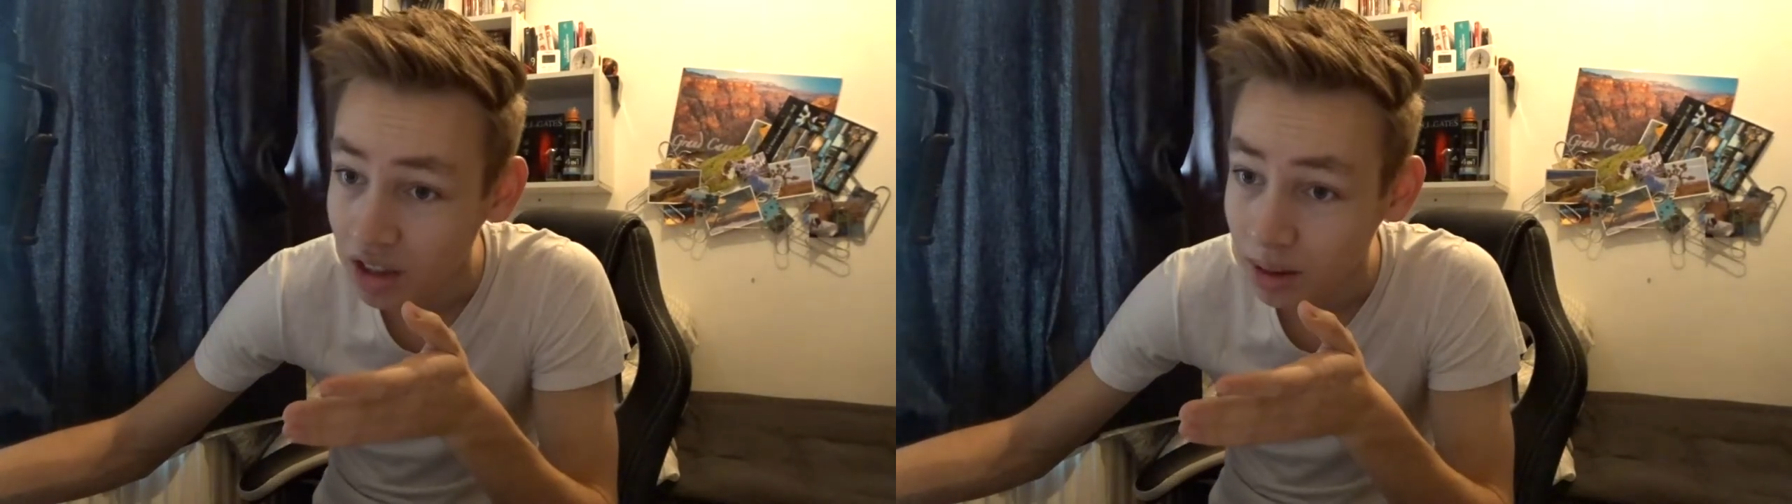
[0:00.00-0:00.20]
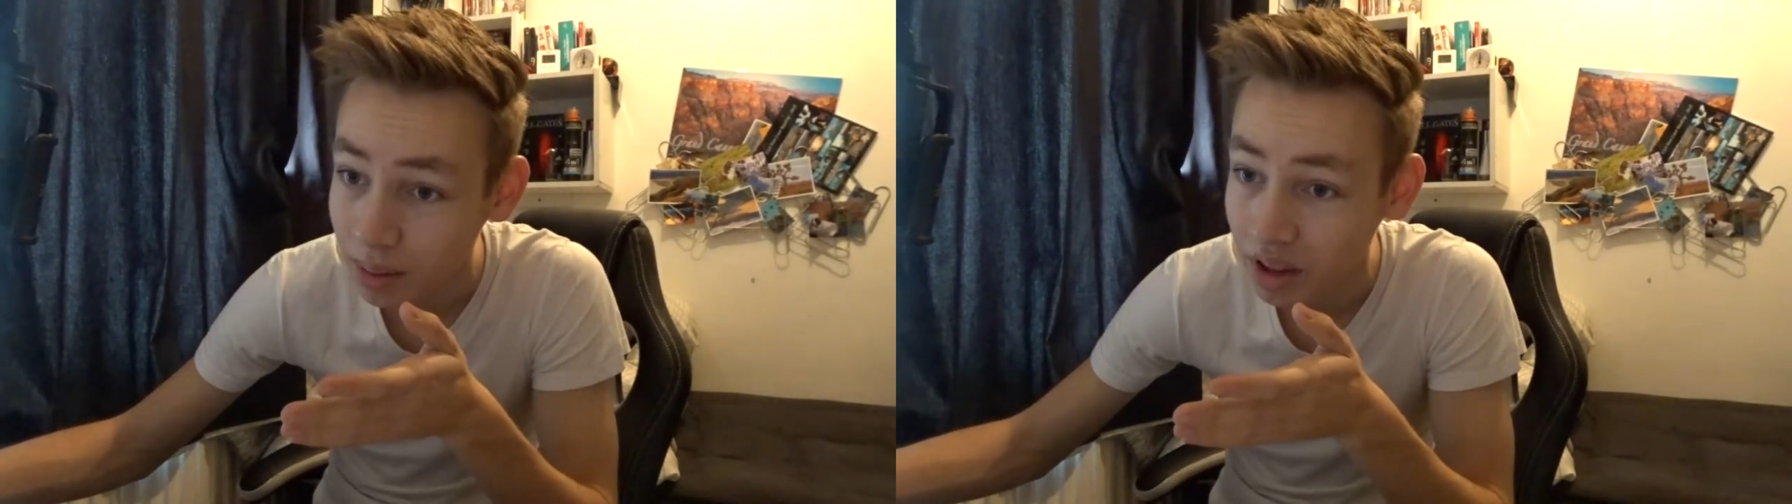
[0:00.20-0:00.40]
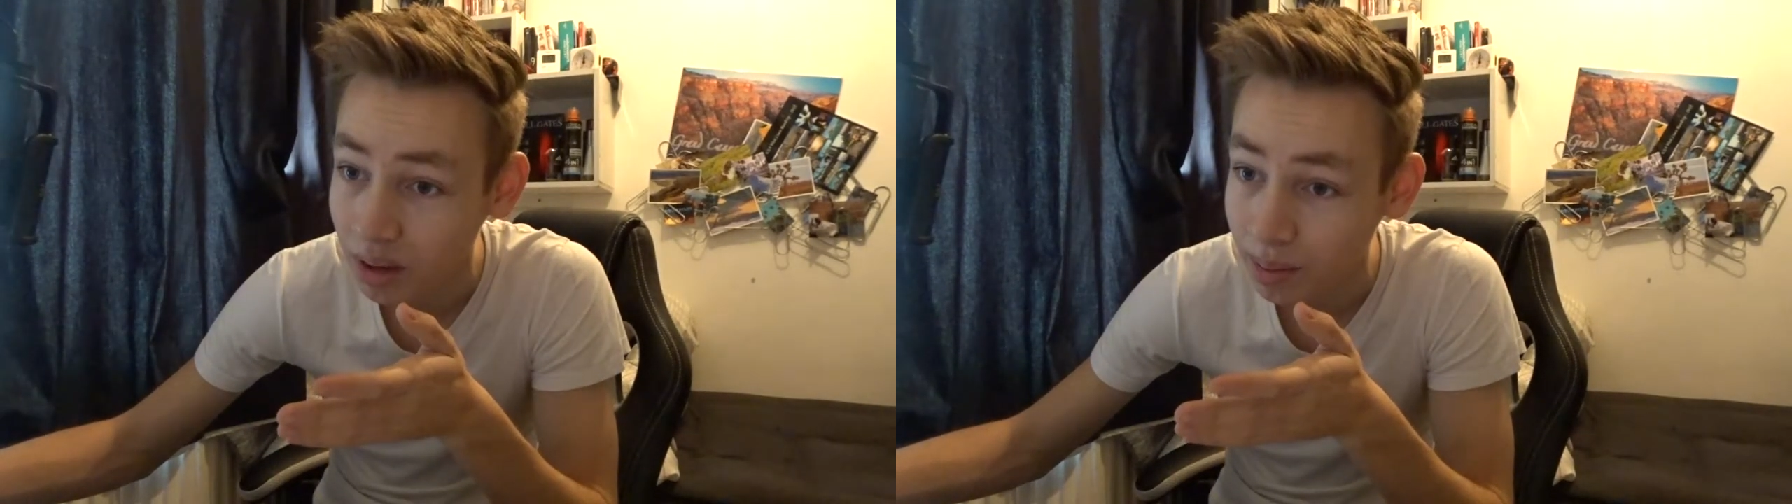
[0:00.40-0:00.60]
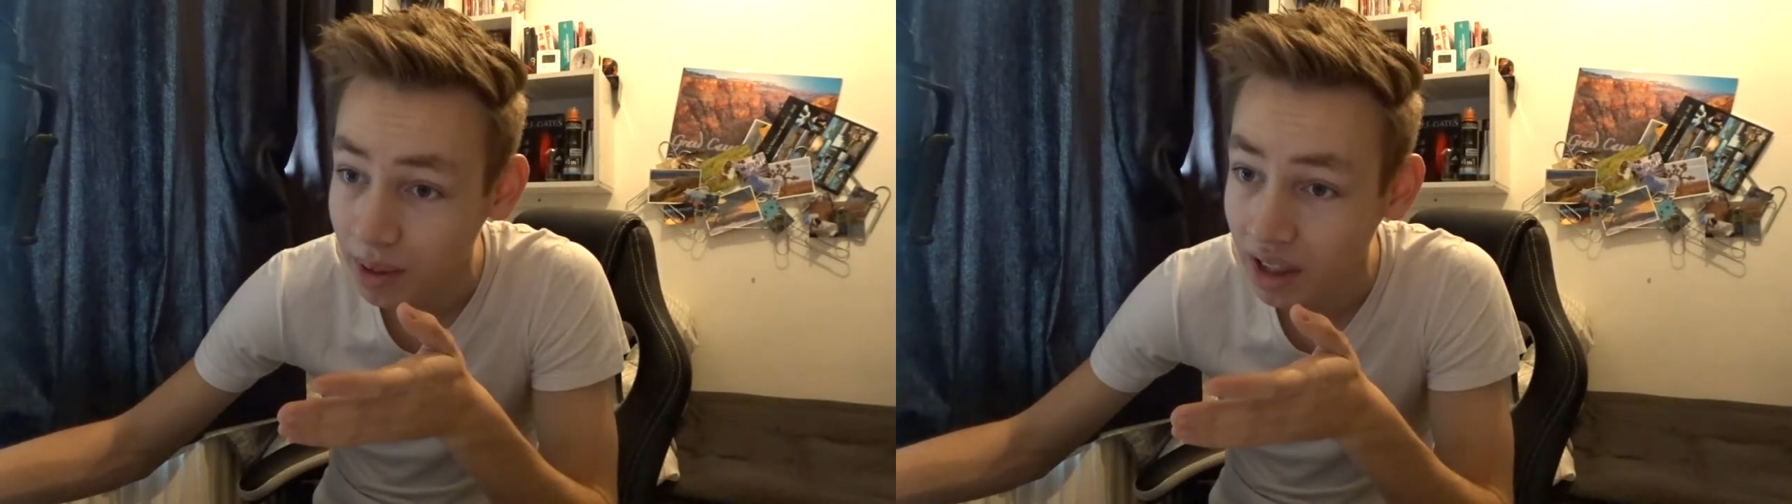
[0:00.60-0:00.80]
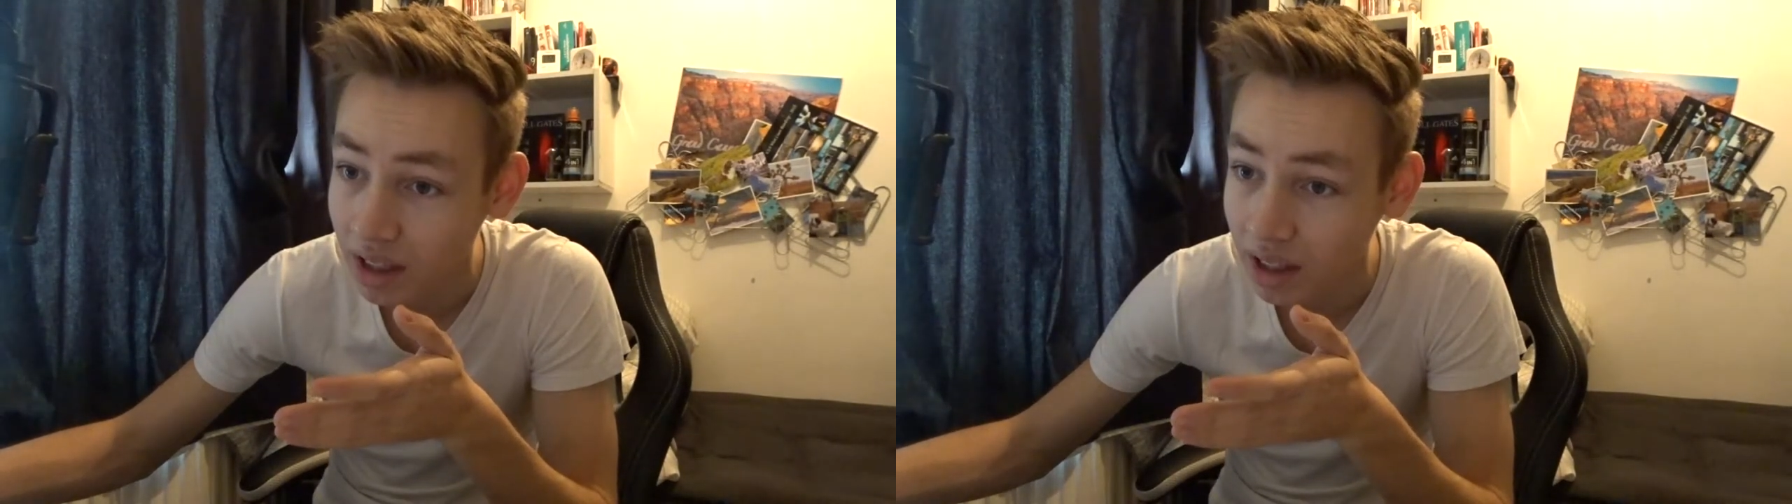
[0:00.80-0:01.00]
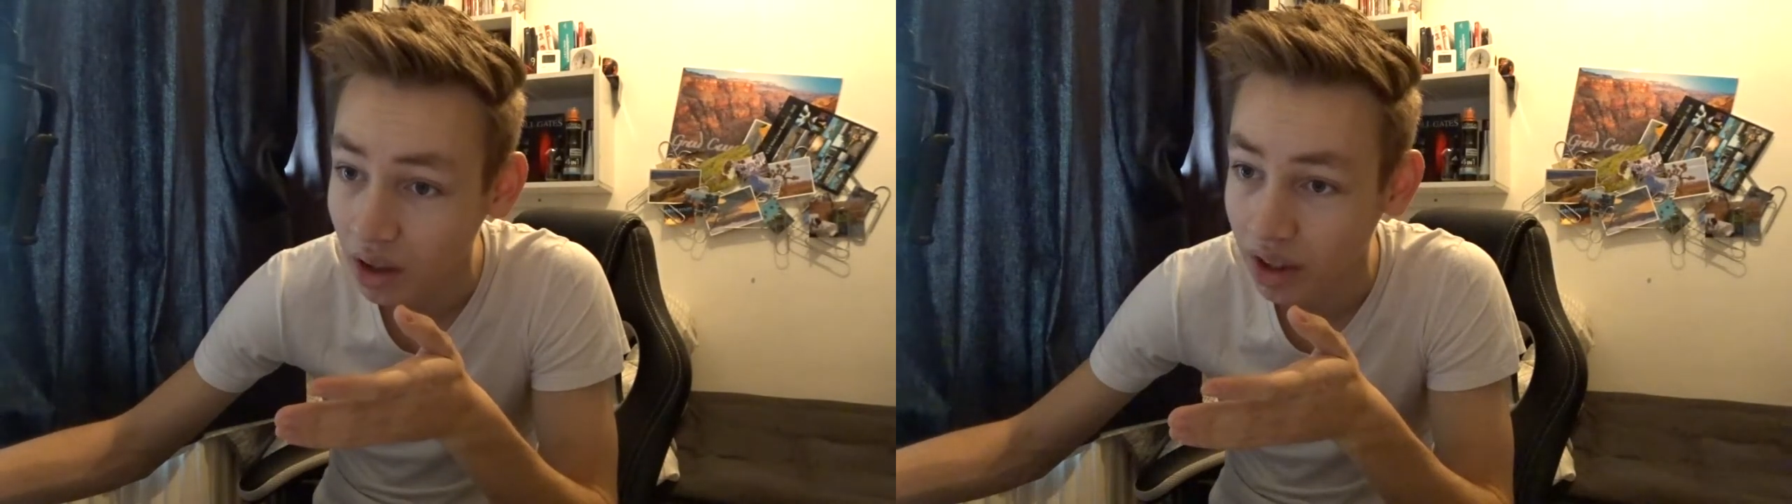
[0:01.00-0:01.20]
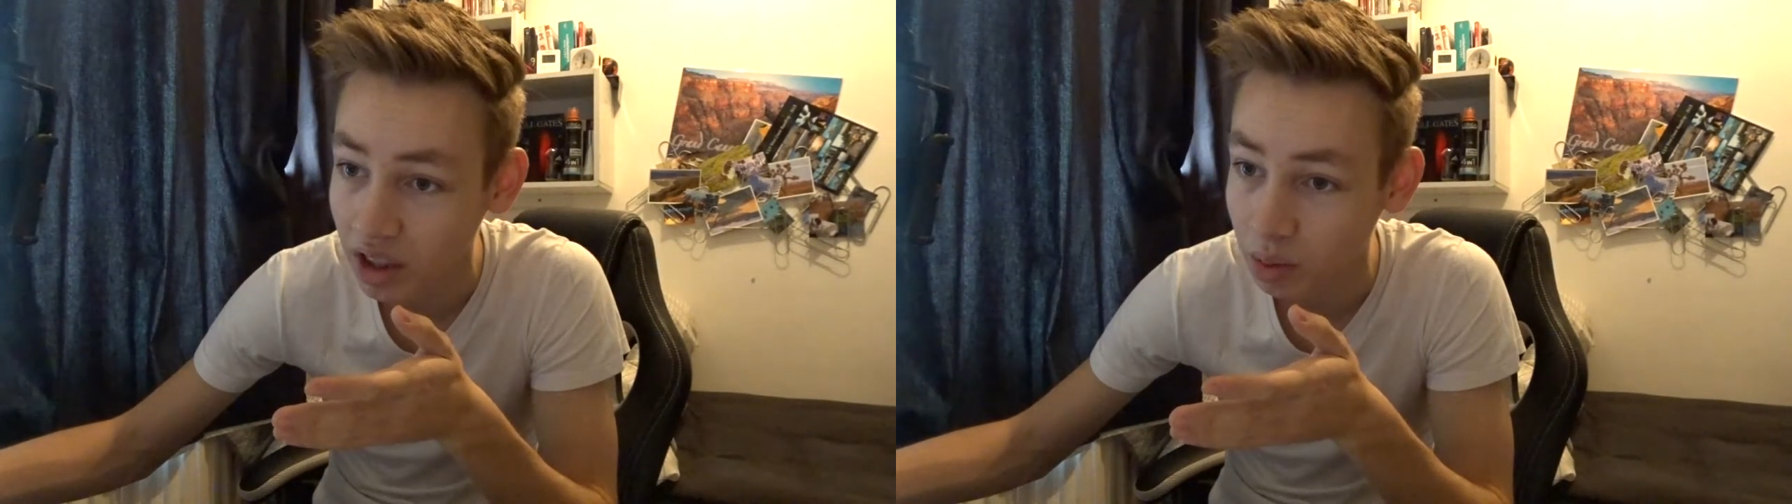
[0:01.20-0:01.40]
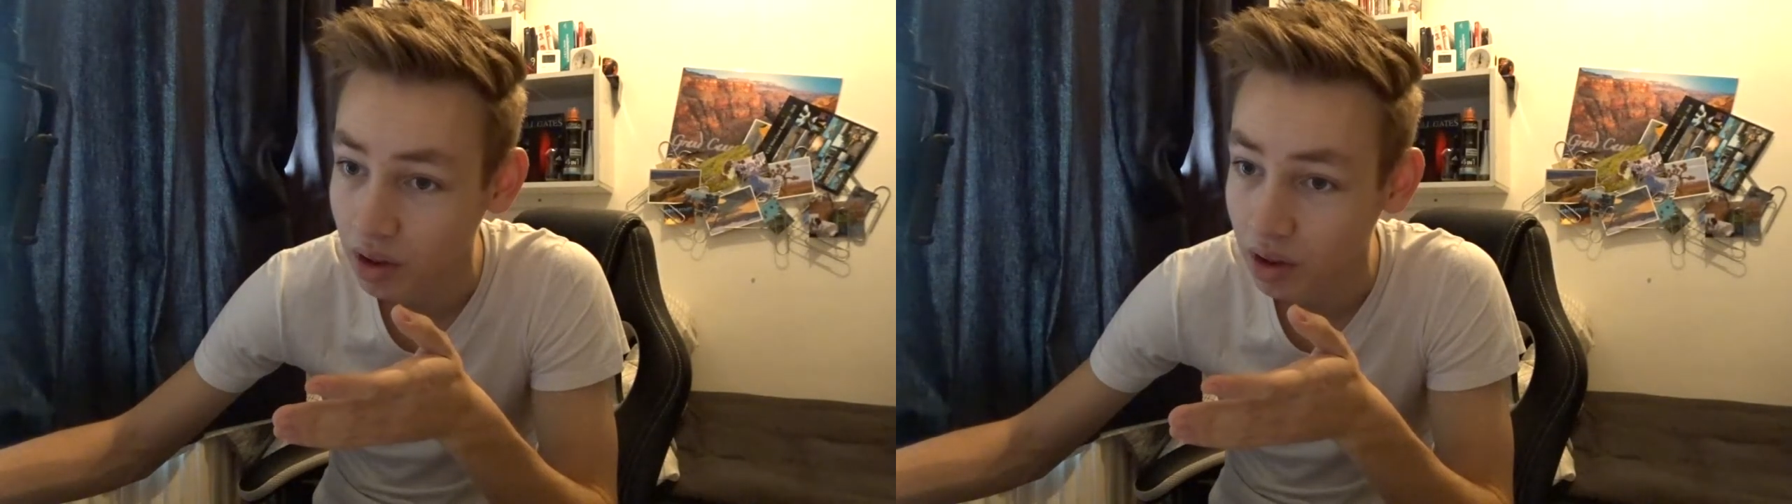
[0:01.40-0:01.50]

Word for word: to be completely honest